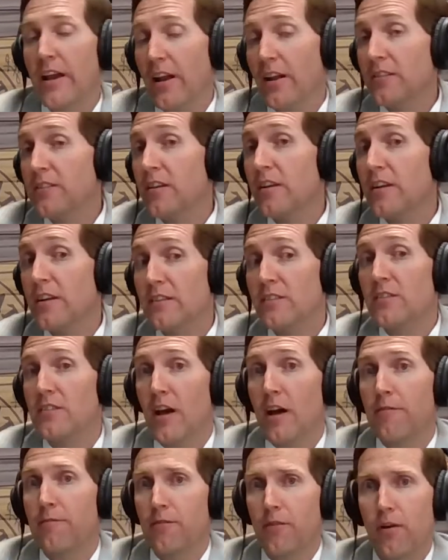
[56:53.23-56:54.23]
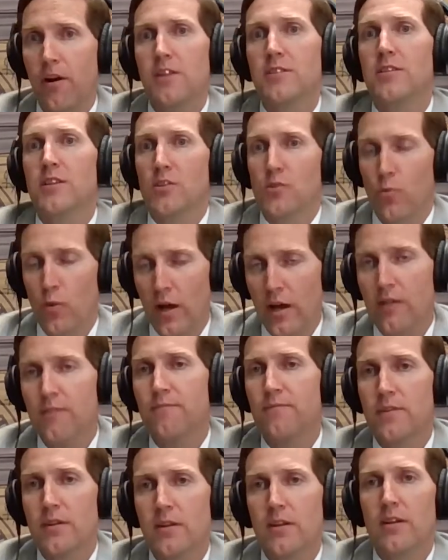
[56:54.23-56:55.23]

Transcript: And I'll tell you, it's tough for us as well.